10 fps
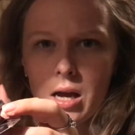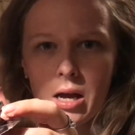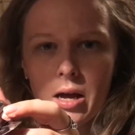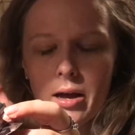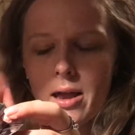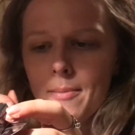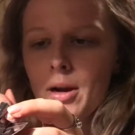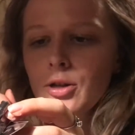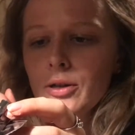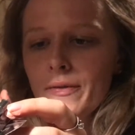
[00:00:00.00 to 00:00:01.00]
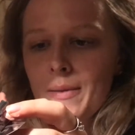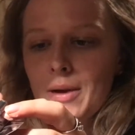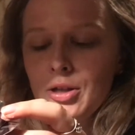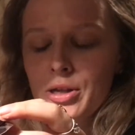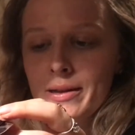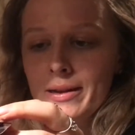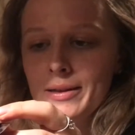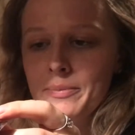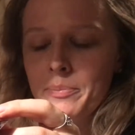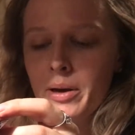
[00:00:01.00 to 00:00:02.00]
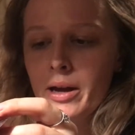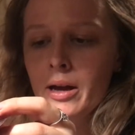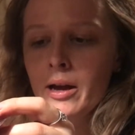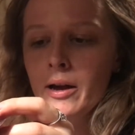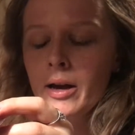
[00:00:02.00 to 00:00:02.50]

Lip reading: And I'm not sure if I mentioned this, but